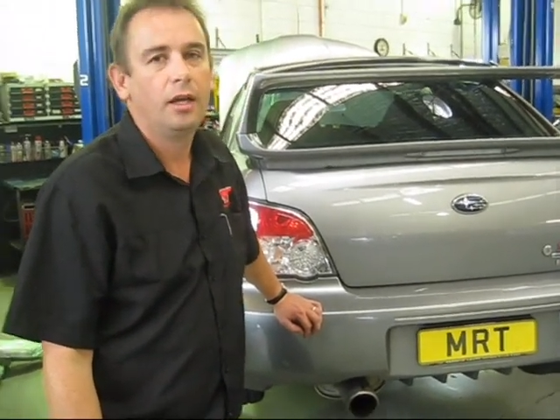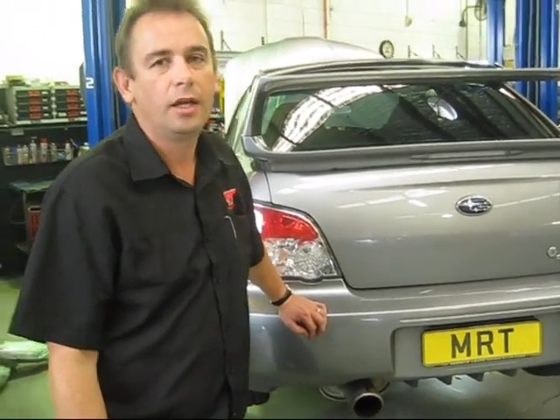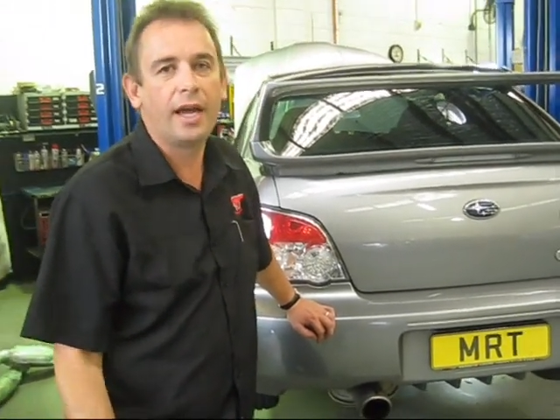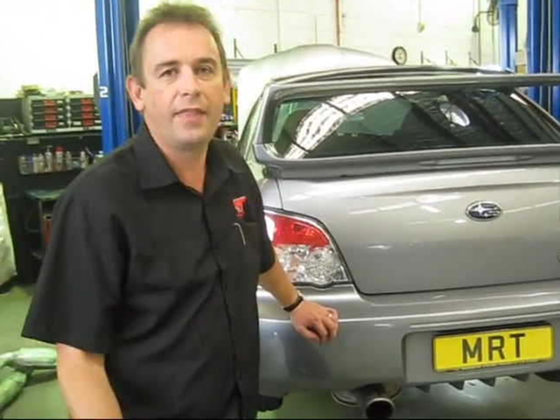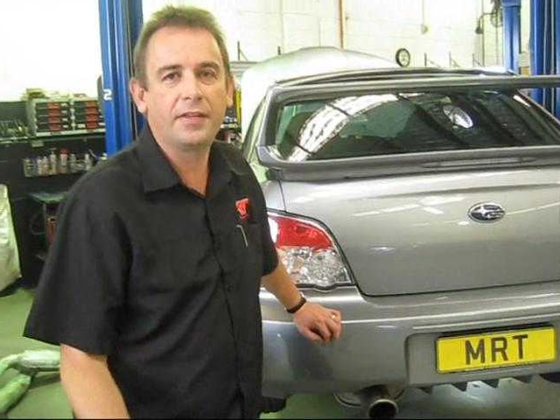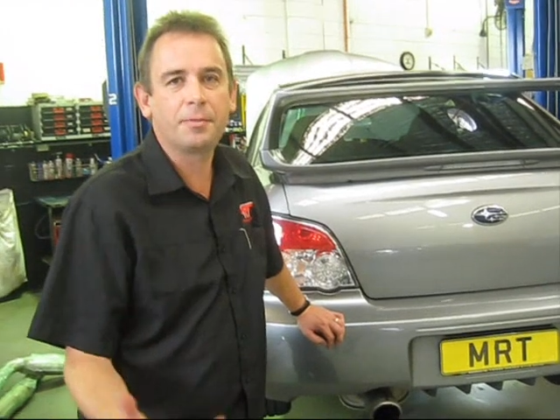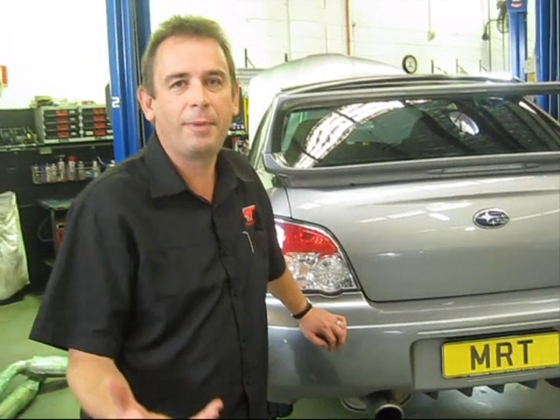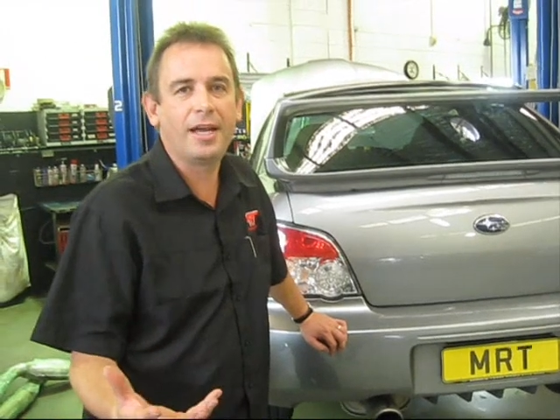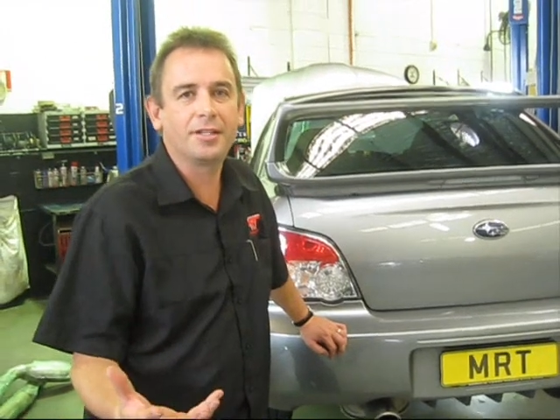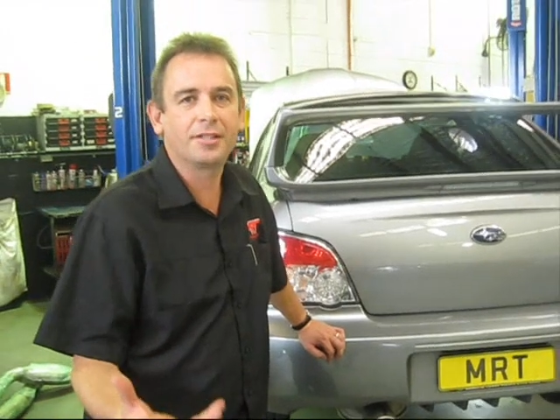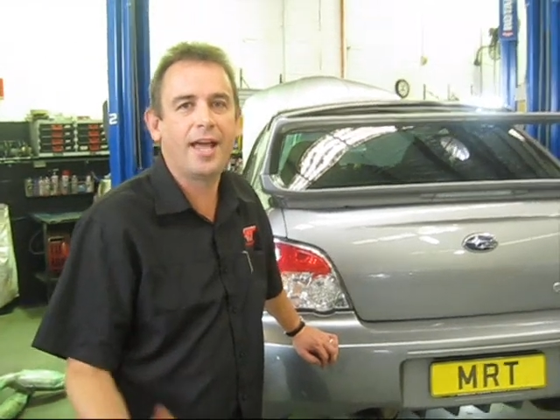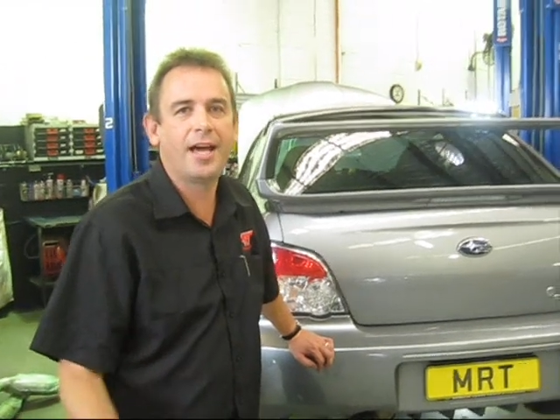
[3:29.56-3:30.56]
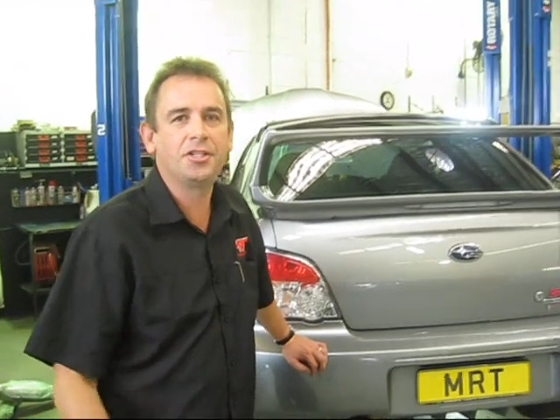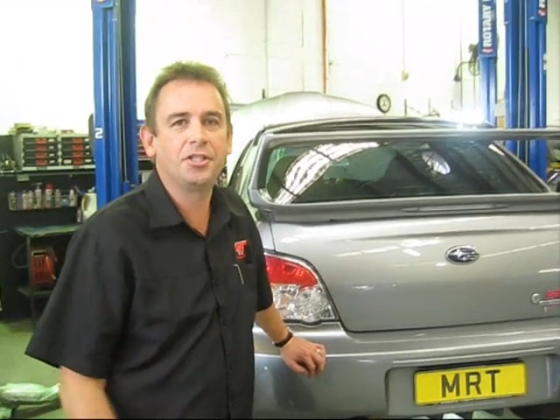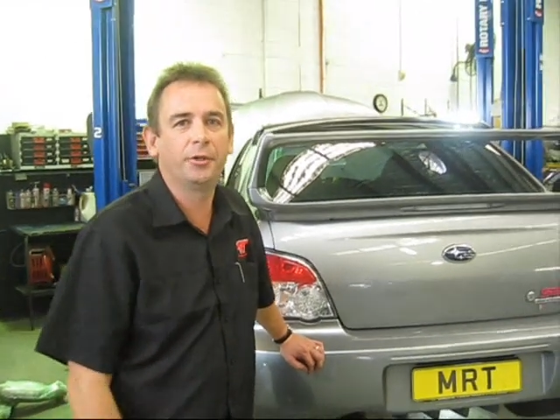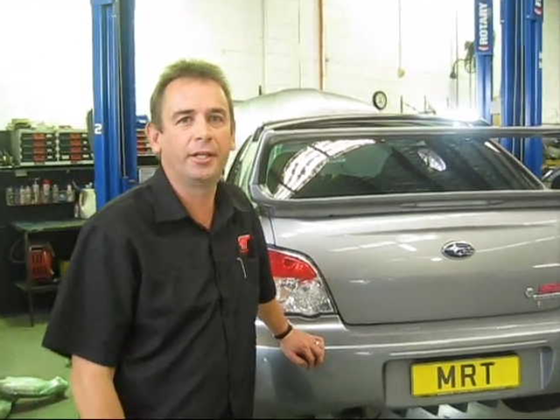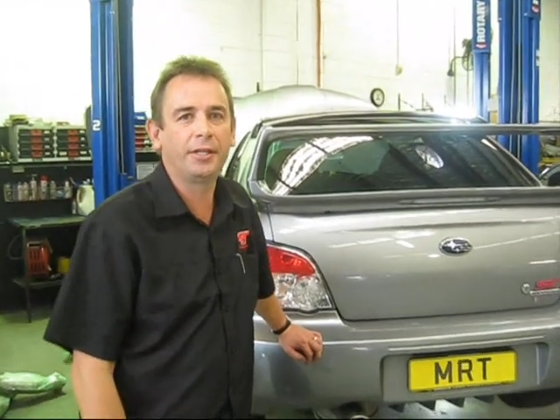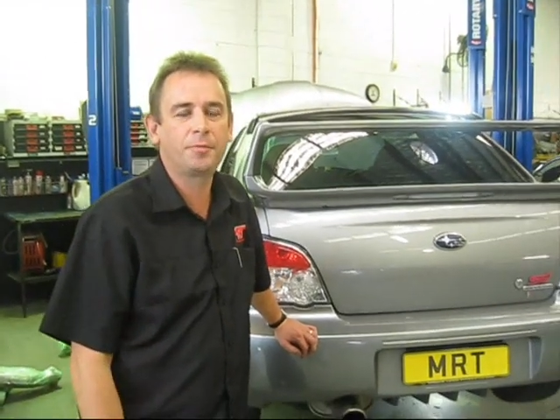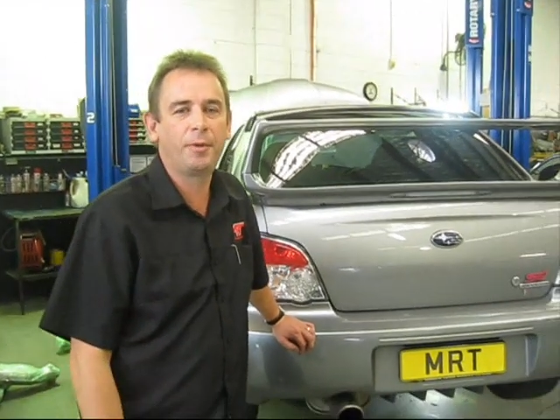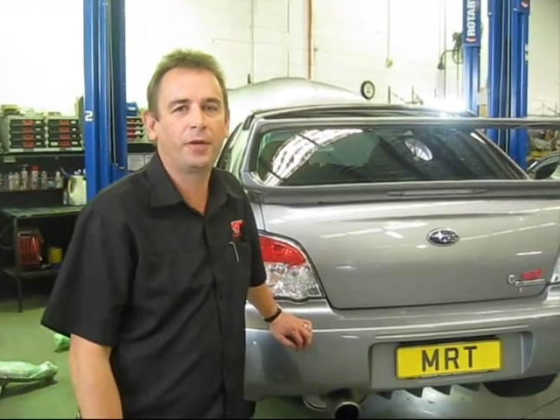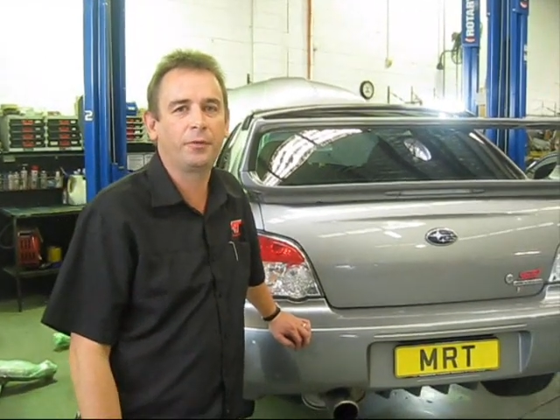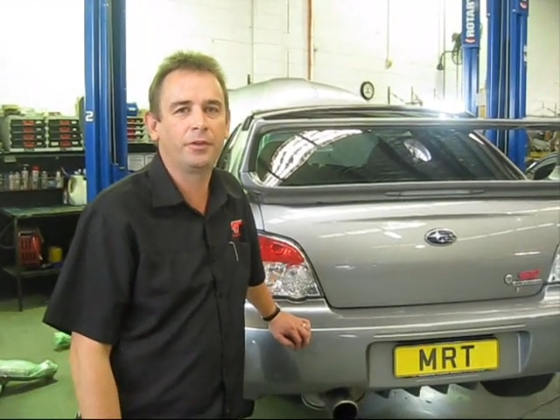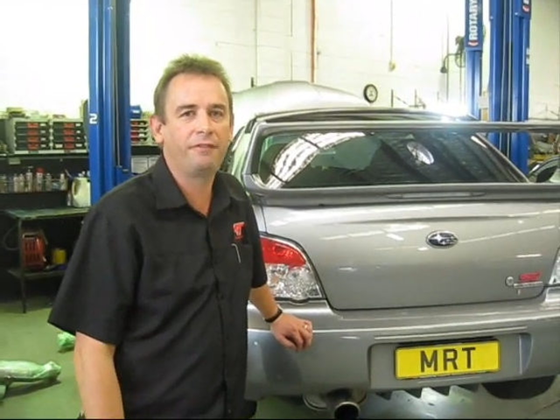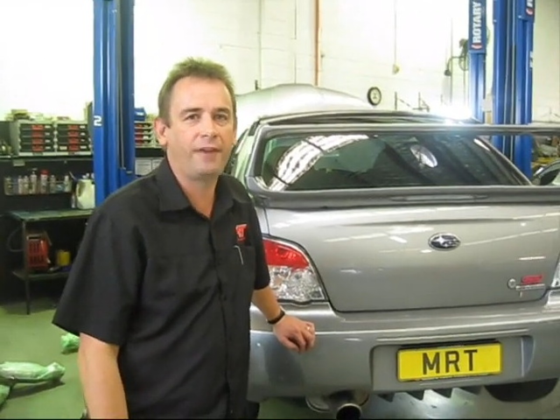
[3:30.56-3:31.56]
Okay, that's about as loud as you will
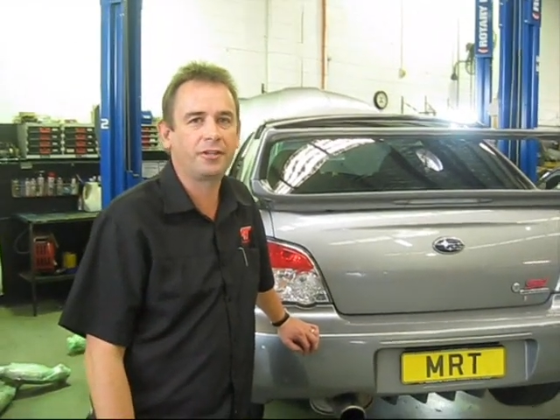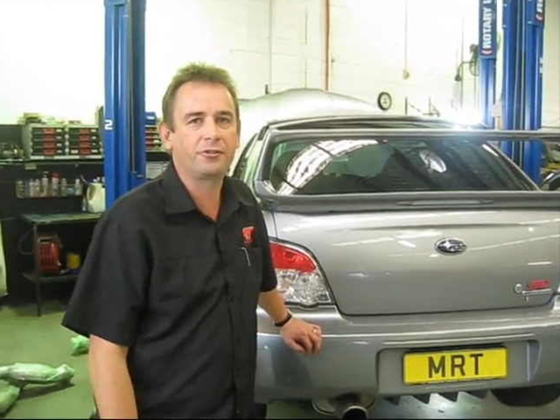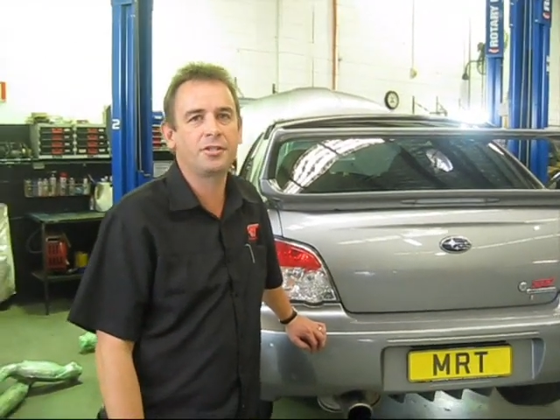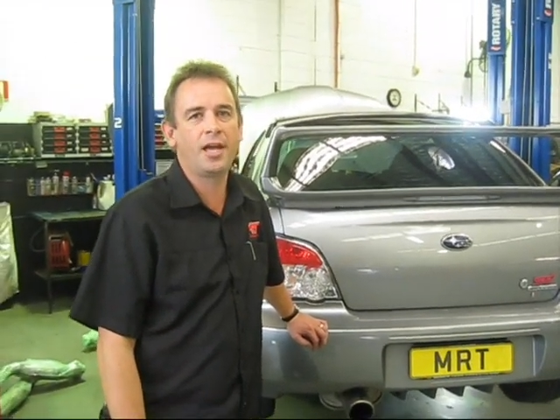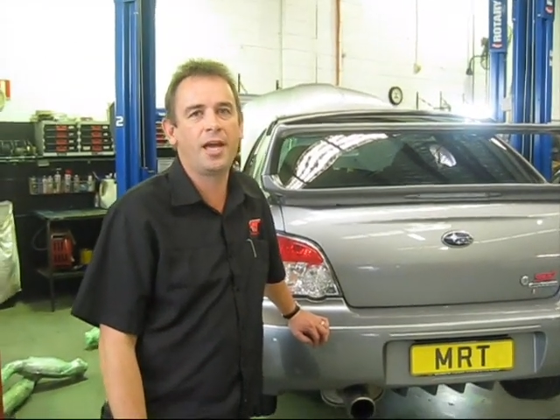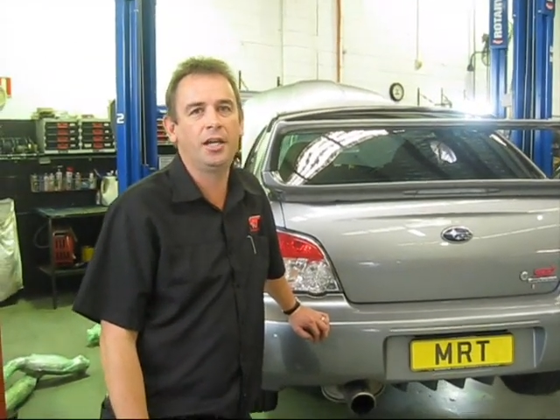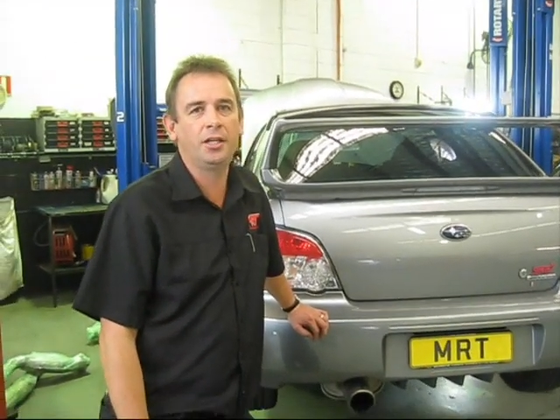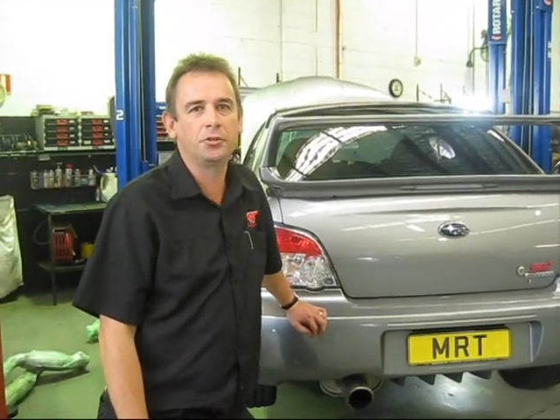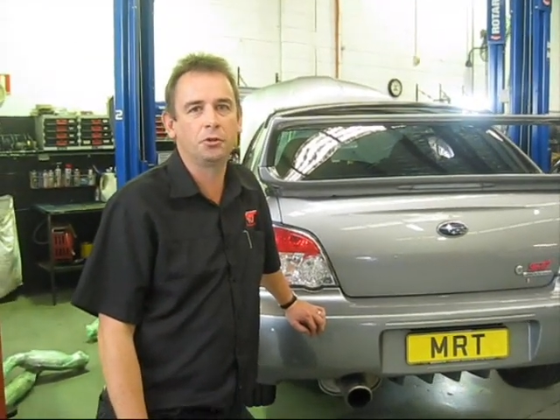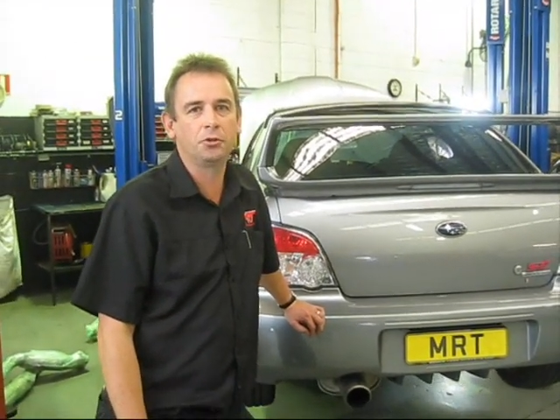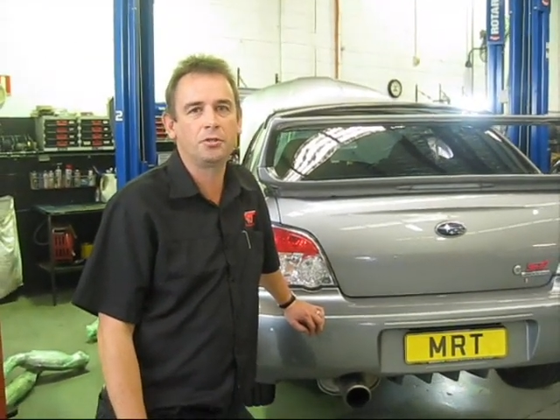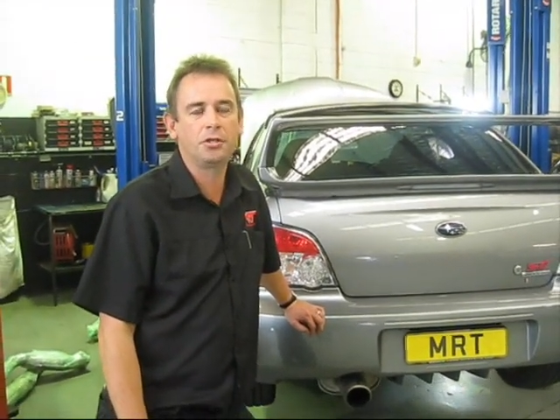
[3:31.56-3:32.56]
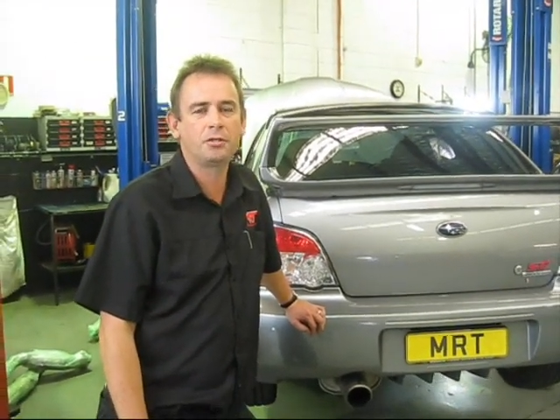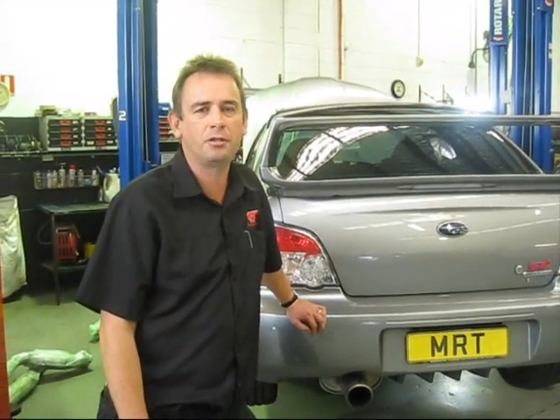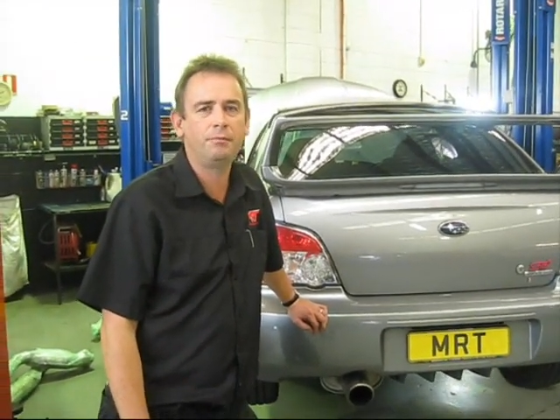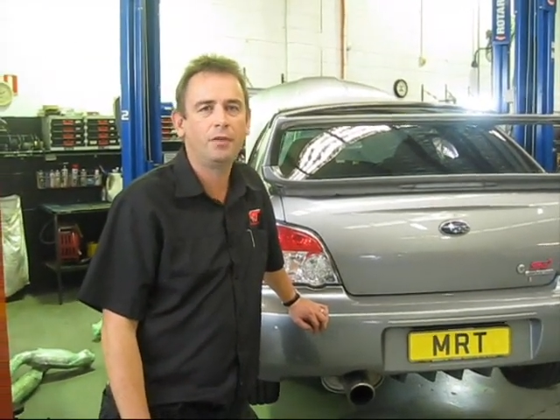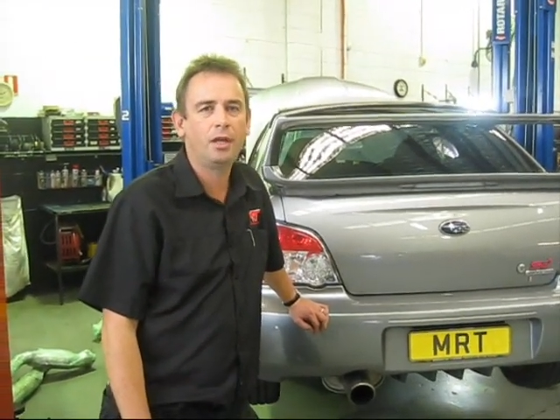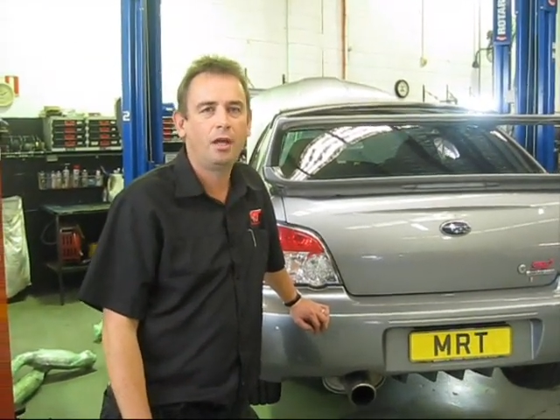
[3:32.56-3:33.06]
expect with a factory standard exhaust system.